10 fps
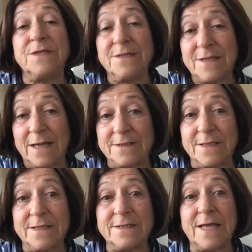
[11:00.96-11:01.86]
and
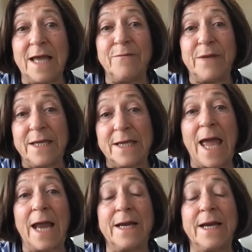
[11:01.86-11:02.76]
sentences and be a
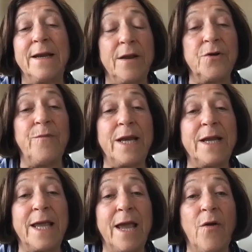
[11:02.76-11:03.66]
candidate under
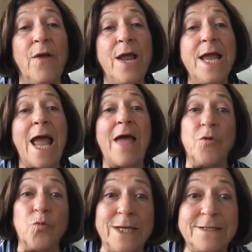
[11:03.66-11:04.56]
Medicare. And
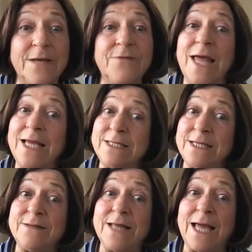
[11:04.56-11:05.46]
the reason
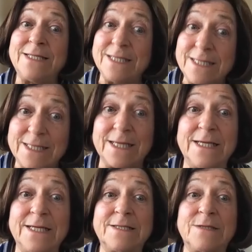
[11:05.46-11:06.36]
they did
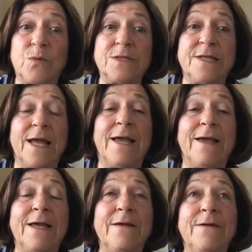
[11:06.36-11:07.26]
this was
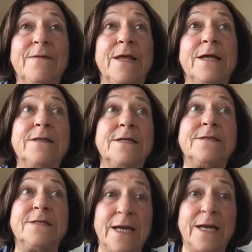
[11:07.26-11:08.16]
that the
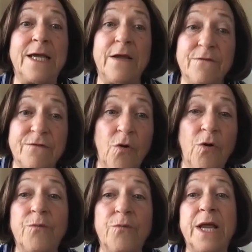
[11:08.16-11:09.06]
study
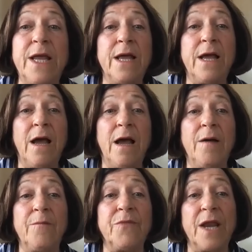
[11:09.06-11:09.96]
confirmed
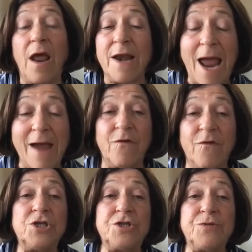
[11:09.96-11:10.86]
that on
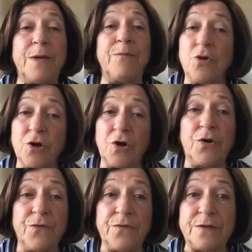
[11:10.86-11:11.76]
average, people are going
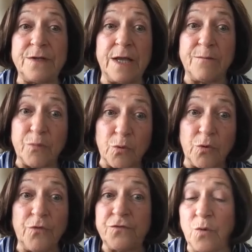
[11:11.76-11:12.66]
to
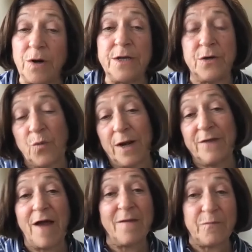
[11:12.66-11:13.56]
improve 20 to
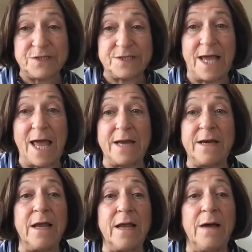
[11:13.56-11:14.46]
25%
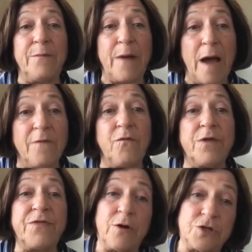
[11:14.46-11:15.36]
above
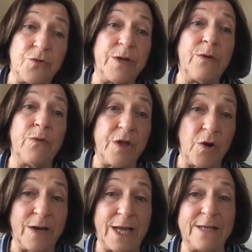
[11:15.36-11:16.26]
what they're doing with
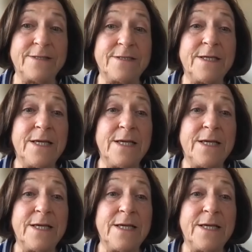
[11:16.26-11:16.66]
hearing aids.